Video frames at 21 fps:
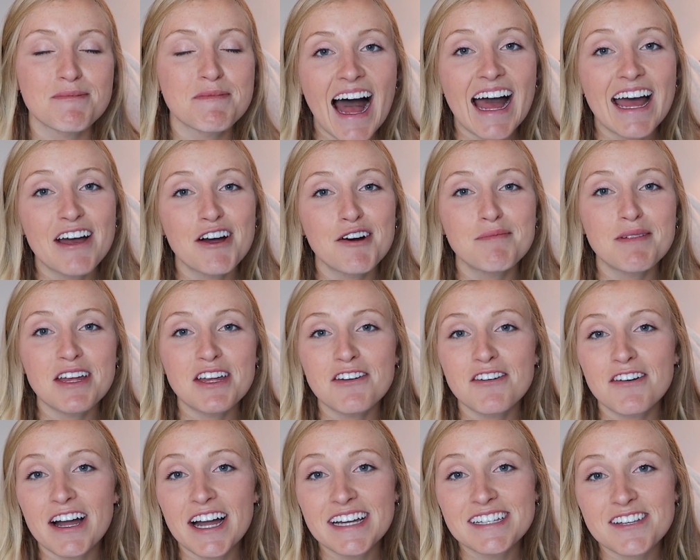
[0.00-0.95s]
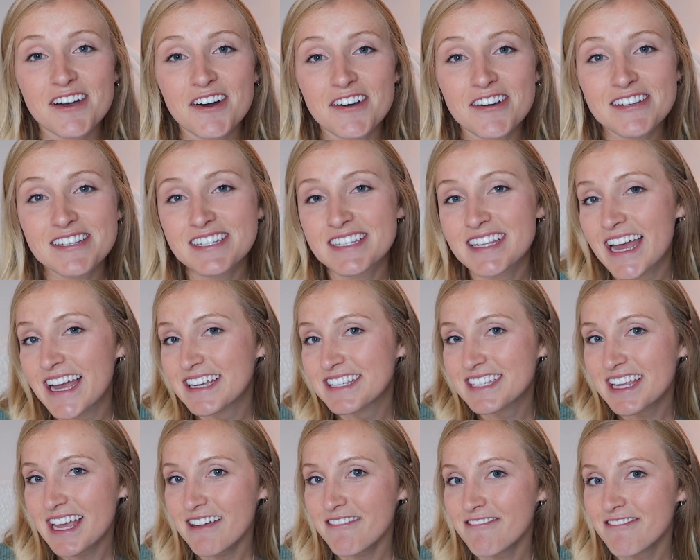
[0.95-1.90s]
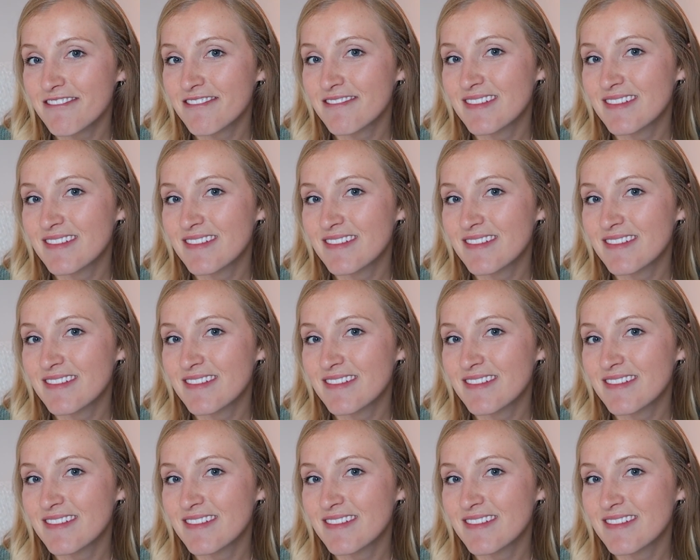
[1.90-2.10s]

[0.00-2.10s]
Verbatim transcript: I hope that you guys all stay safe